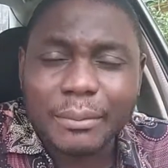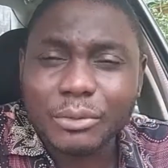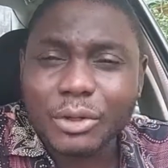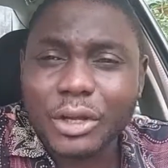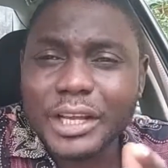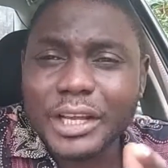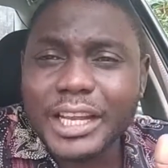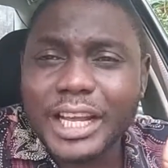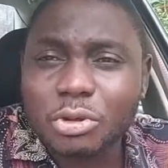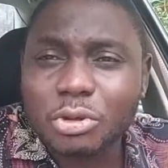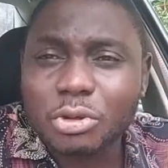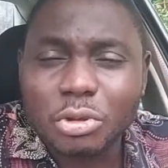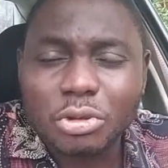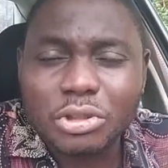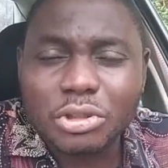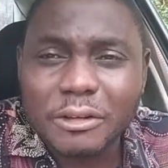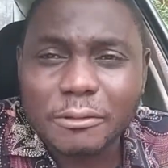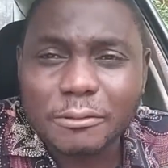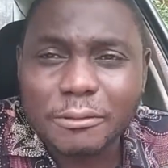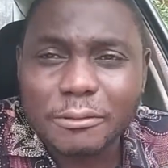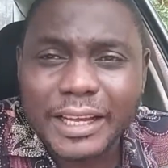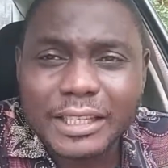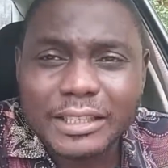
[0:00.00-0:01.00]
And I'm not here
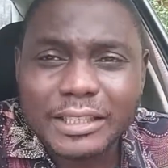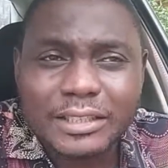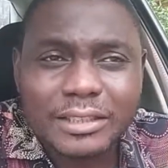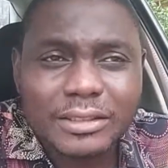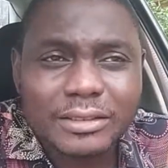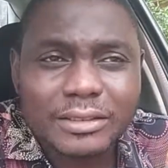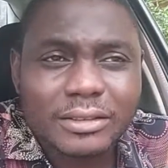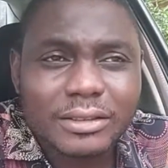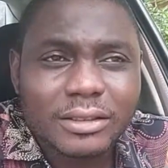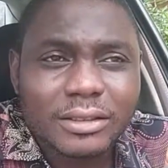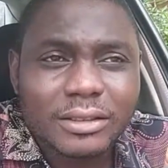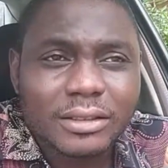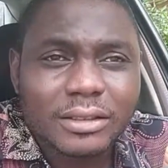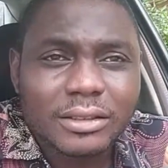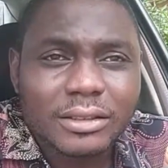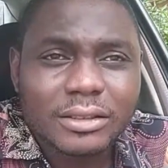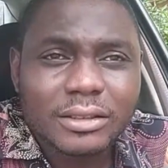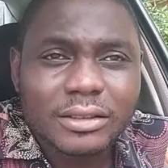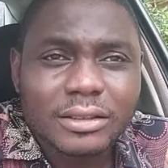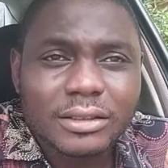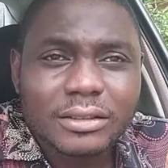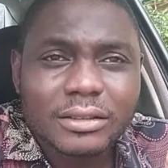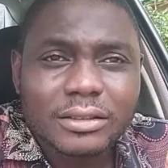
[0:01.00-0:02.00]
to defend
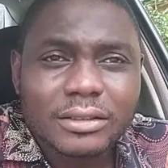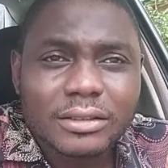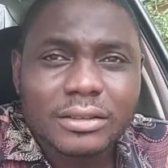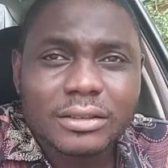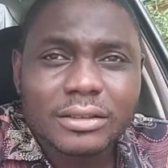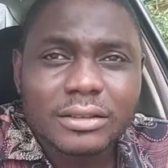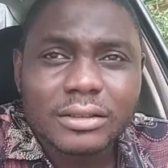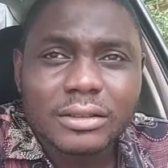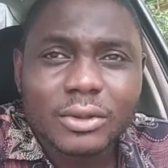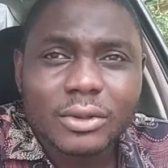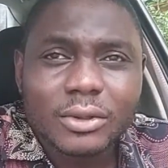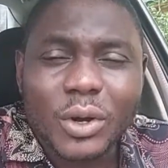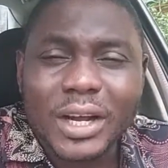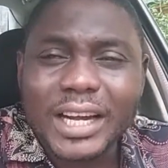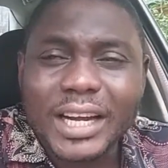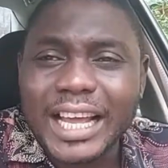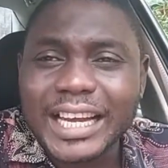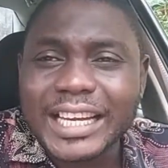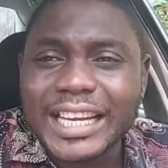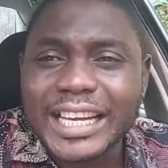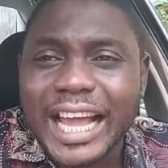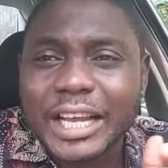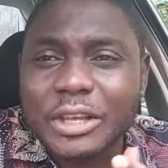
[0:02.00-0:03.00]

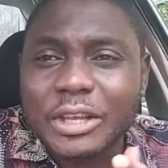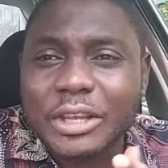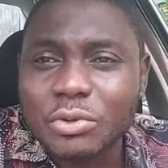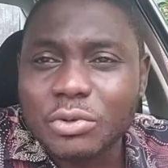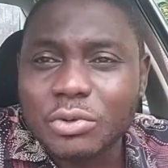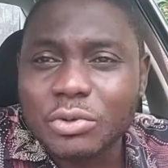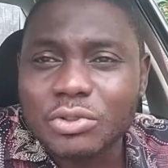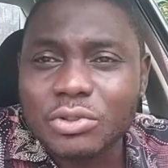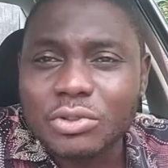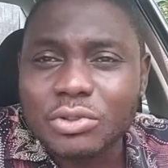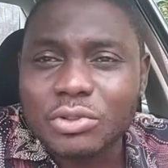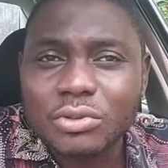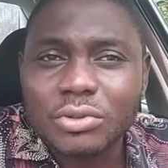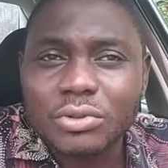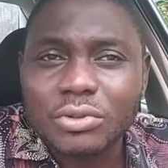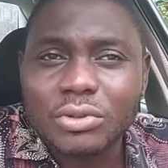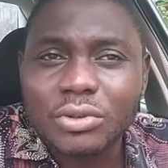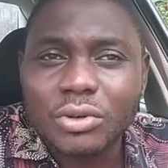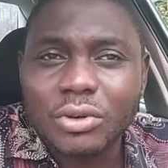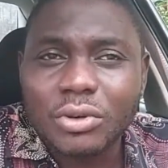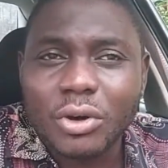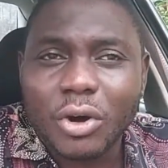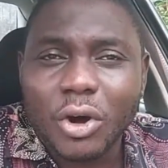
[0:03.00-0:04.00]
whether the
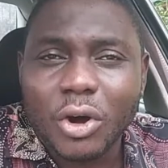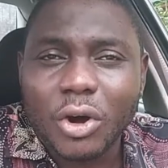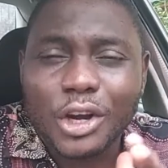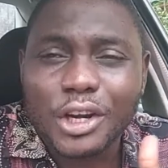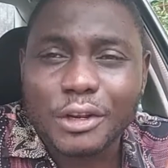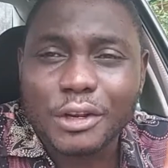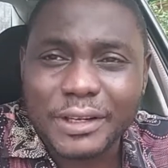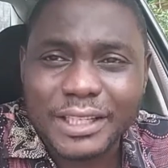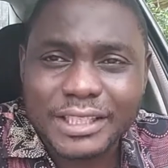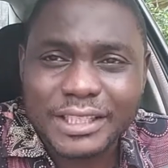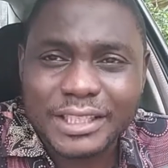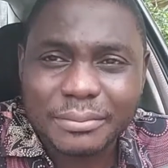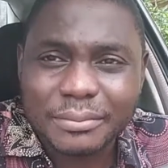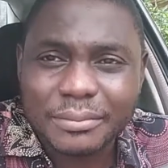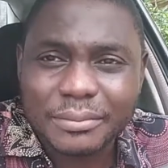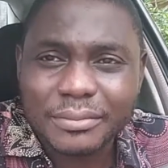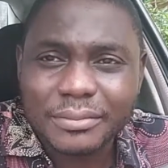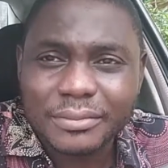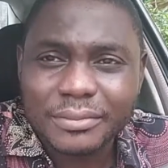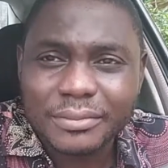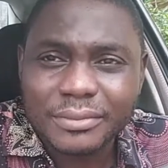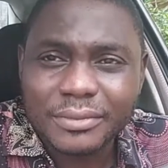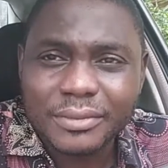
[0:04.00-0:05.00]
accused or the
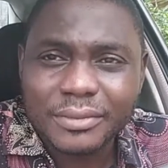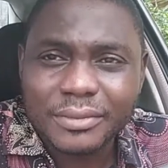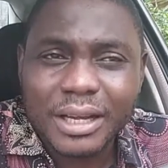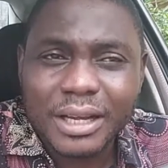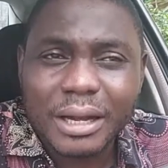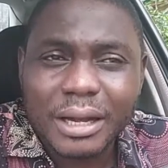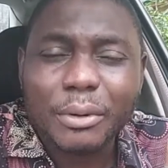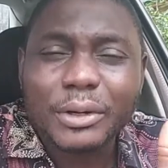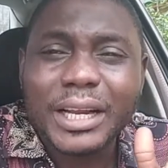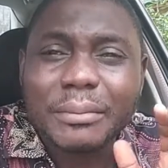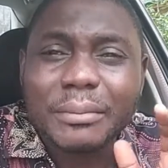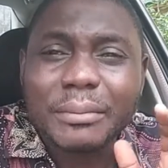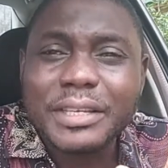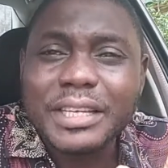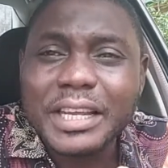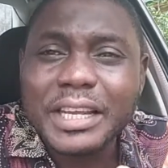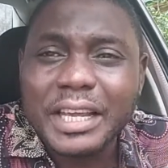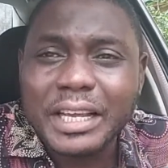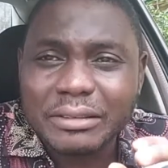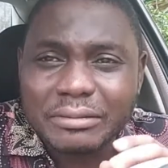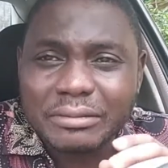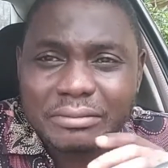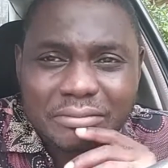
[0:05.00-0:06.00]
victim, but
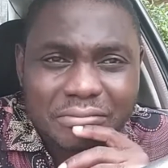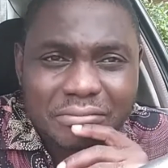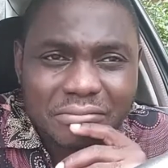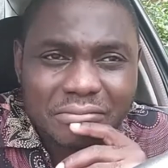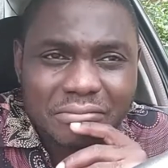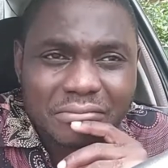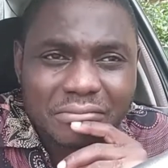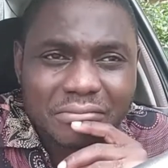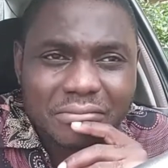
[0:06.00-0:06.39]
I'm here